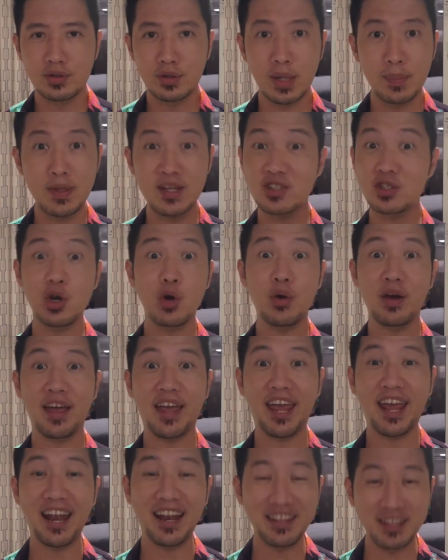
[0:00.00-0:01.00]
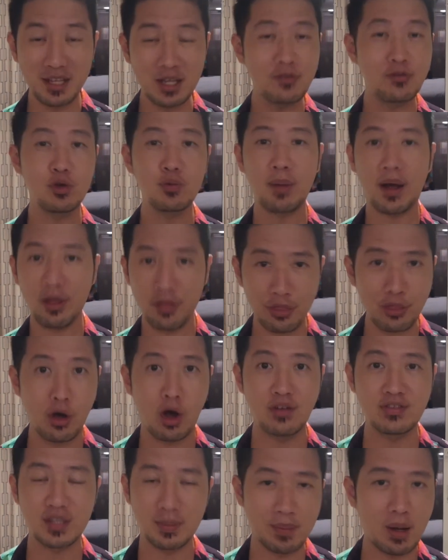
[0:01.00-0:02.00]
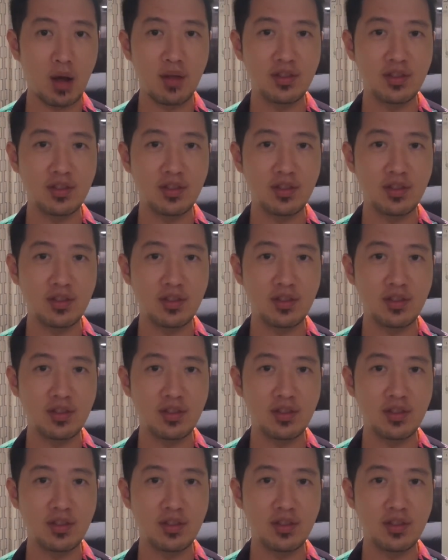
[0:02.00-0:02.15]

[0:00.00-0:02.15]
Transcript: So let me just go ahead and give you my thoughts about